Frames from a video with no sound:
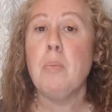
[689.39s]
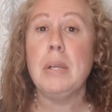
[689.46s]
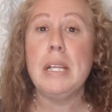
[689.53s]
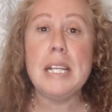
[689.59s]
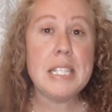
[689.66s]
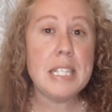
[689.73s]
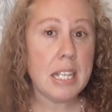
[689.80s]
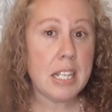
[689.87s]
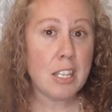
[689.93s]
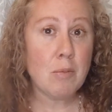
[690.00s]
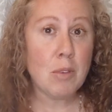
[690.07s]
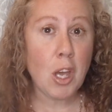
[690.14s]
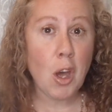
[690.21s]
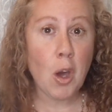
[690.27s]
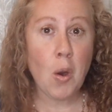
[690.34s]
please let
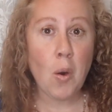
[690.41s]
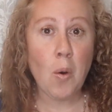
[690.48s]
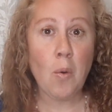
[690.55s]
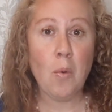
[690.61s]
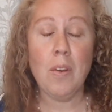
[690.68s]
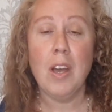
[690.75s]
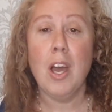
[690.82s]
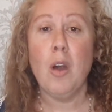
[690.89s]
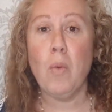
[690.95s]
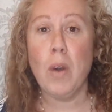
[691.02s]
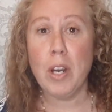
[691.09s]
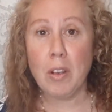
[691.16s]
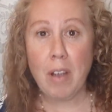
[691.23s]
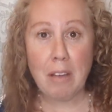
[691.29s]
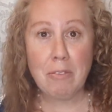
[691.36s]
them know
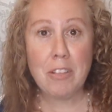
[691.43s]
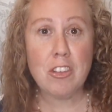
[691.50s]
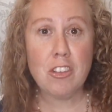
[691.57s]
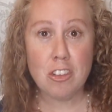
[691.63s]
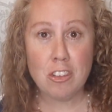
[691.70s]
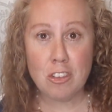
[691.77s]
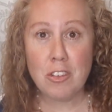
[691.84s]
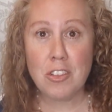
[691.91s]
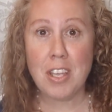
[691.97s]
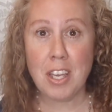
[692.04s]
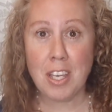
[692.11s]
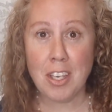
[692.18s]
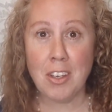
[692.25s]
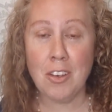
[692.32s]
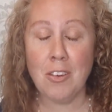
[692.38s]
One Crafty Ginger
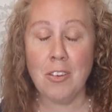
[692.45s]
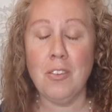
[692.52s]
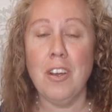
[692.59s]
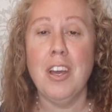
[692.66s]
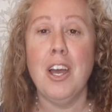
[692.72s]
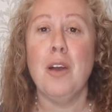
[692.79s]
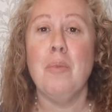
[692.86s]
sent you,